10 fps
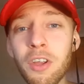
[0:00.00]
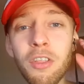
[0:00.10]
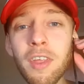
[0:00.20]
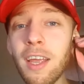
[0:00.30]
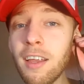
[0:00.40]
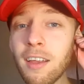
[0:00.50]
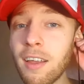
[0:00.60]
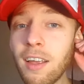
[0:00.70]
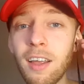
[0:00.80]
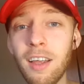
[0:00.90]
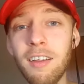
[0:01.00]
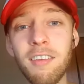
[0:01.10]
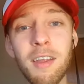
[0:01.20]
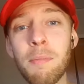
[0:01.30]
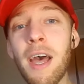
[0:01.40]
you think is
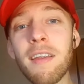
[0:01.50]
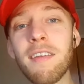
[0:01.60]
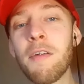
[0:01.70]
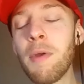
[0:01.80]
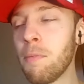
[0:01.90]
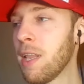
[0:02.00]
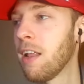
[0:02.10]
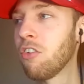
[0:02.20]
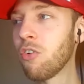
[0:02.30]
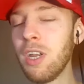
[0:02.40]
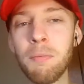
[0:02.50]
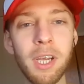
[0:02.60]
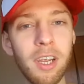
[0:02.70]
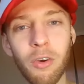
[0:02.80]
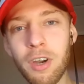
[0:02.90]
the best, and maybe that
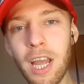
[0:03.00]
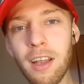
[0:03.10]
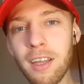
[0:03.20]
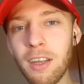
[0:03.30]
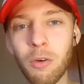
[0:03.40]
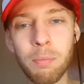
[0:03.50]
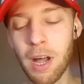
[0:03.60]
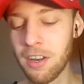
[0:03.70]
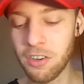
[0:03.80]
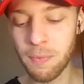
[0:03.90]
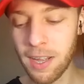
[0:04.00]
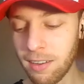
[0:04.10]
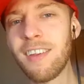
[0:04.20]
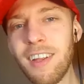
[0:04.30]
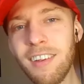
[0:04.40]
screaming or yelling or
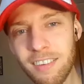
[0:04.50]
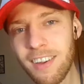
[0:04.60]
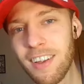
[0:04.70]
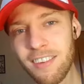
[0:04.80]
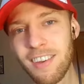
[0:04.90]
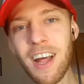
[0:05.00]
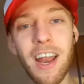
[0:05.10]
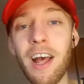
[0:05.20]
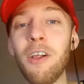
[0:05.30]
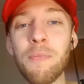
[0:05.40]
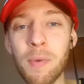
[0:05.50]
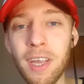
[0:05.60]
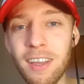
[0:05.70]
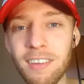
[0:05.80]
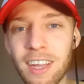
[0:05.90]
punishment is just not
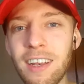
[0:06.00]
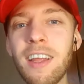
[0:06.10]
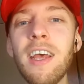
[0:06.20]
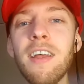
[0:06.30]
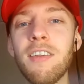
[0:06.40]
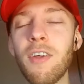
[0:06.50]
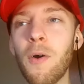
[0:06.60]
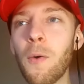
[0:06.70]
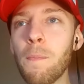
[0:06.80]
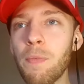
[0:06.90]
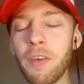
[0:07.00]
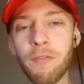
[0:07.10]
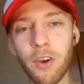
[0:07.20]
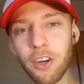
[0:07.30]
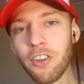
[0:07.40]
helping, is it? So the
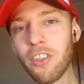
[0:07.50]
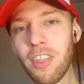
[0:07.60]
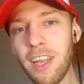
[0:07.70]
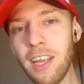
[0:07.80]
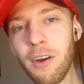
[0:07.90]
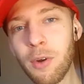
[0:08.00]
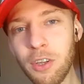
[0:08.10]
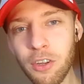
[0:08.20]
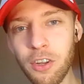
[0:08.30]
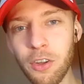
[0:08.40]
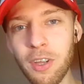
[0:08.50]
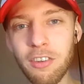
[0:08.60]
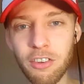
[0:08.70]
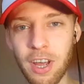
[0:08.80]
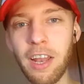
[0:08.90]
first thing I want you to do
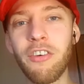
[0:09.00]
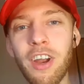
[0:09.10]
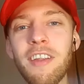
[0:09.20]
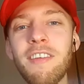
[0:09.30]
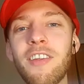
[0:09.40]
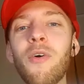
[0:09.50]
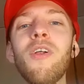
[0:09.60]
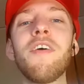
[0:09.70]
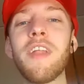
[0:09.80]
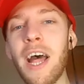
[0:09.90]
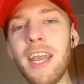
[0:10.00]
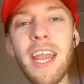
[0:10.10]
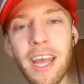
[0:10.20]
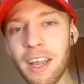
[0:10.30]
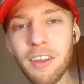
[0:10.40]
is to address all of that
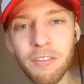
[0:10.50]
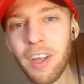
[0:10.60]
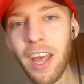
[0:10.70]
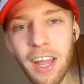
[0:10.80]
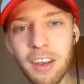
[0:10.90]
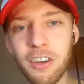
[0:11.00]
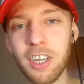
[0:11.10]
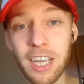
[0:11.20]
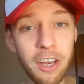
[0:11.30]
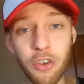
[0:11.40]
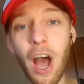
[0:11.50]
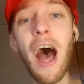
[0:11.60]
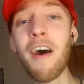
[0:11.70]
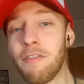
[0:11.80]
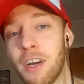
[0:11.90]
negative energy that you
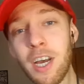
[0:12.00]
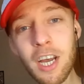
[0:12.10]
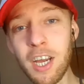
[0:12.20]
have